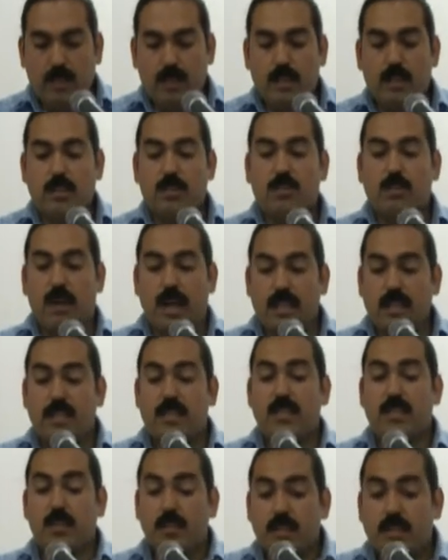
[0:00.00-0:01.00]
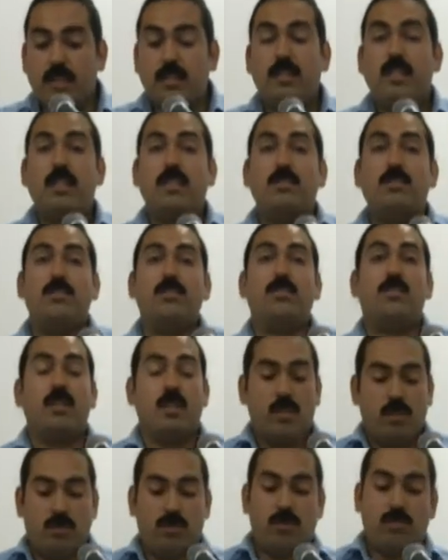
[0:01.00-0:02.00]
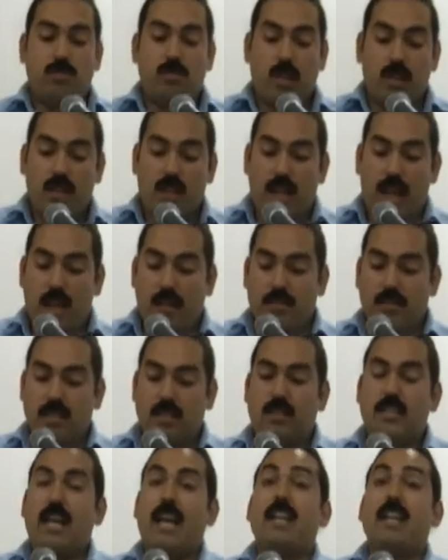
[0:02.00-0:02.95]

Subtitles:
The strike still continues to draw thousands,